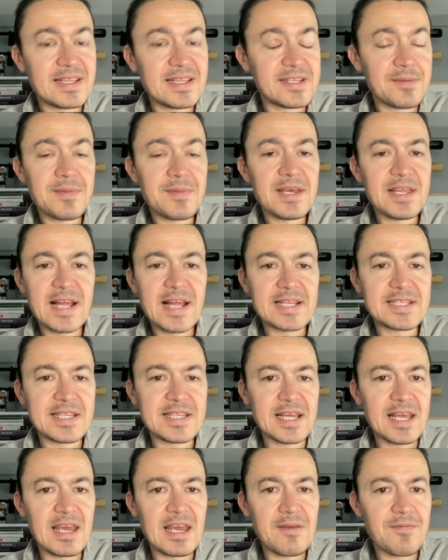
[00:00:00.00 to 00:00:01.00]
to me, that's
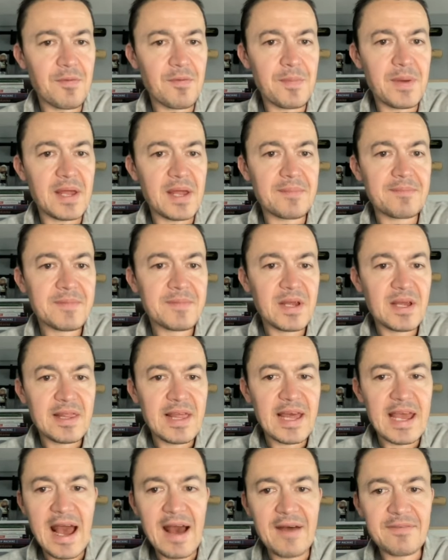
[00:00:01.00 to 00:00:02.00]
the key for Pitt.
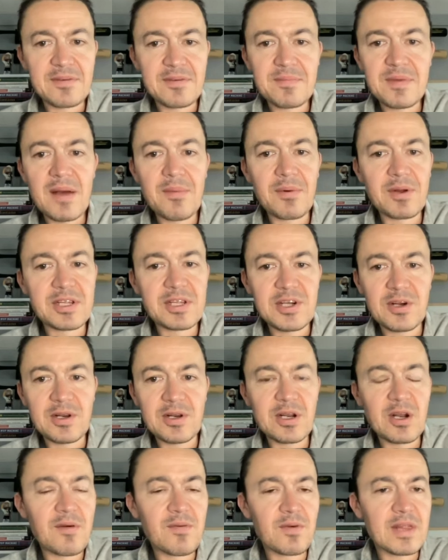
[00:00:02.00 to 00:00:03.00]
They have to be able to turn
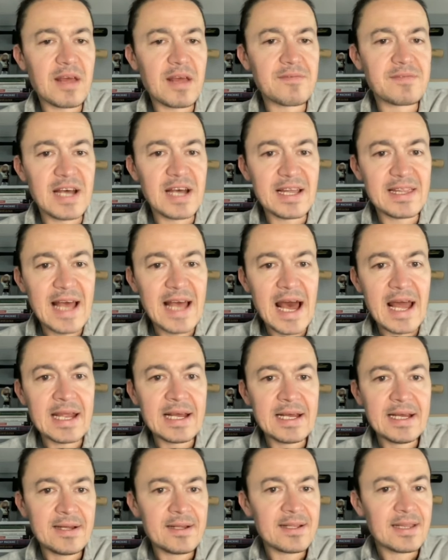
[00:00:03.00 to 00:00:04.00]
it over. They've done that
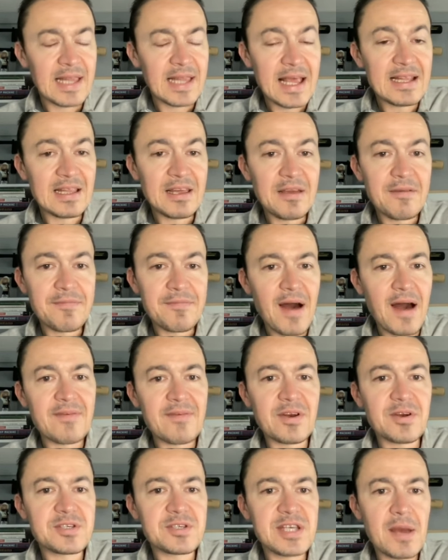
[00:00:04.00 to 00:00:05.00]
lately. 5
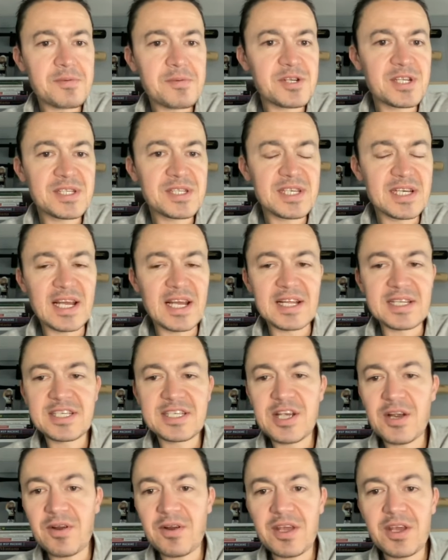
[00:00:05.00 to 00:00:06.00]
interceptions against
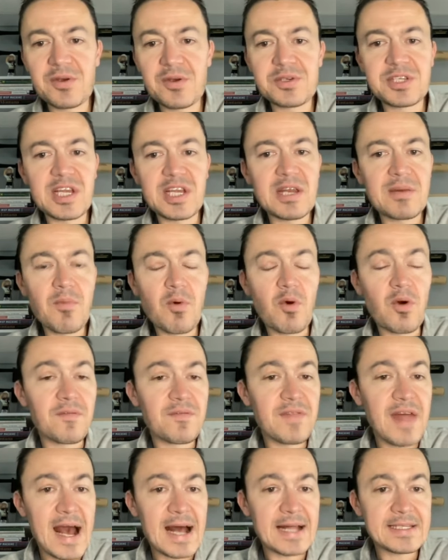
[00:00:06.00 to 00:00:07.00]
Syracuse, need more of
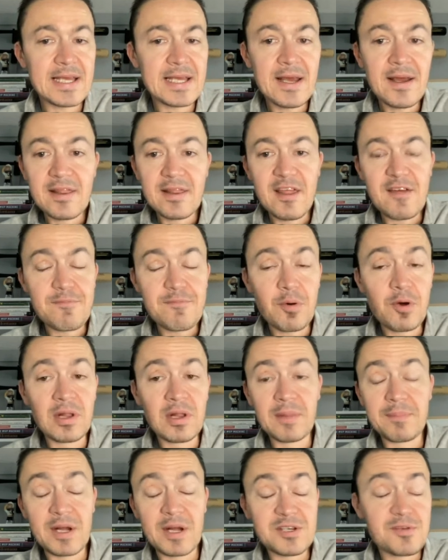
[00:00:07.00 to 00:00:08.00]
that. They've put
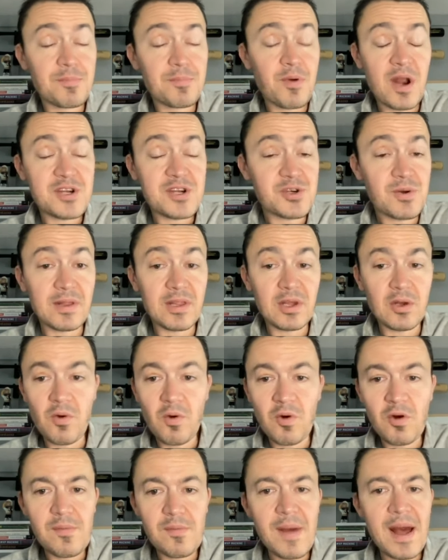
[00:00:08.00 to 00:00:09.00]
a bunch of pressure on the
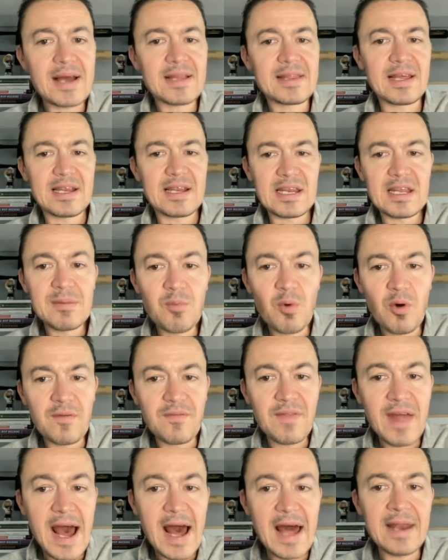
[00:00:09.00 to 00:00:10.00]
quarterback. They need more
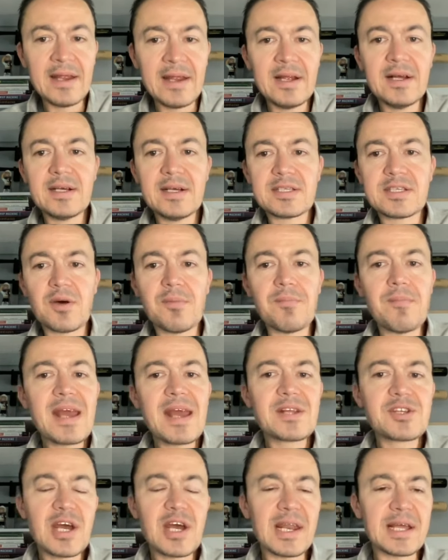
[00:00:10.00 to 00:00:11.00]
of that. So
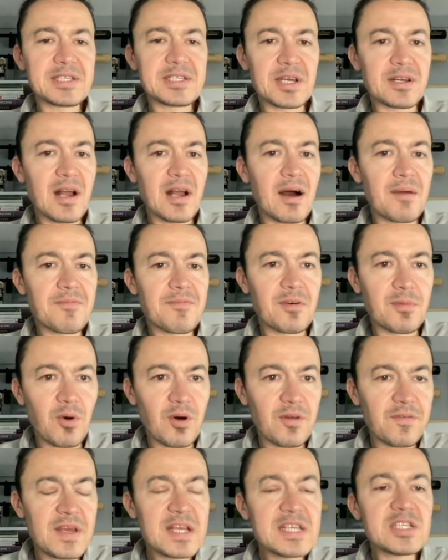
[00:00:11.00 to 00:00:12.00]
make Jennings
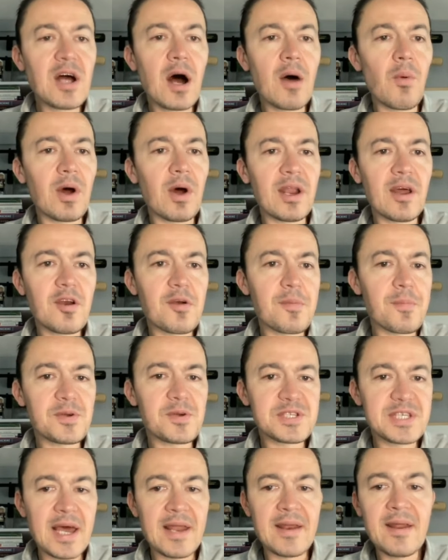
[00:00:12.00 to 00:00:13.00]
uncomfortable. If he's not
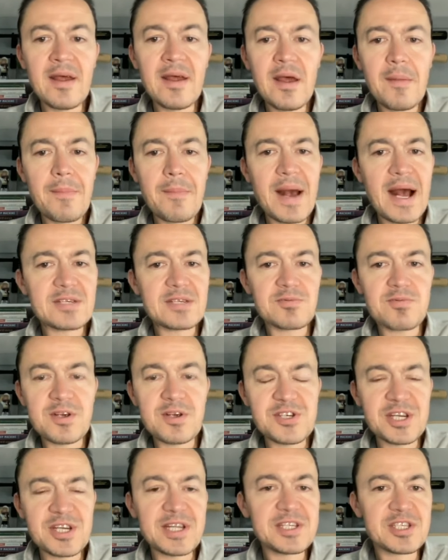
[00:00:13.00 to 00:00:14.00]
100%, pass
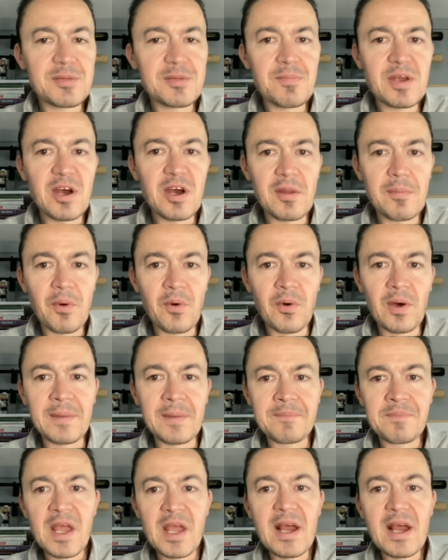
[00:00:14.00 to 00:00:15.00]
rush needs to be on point.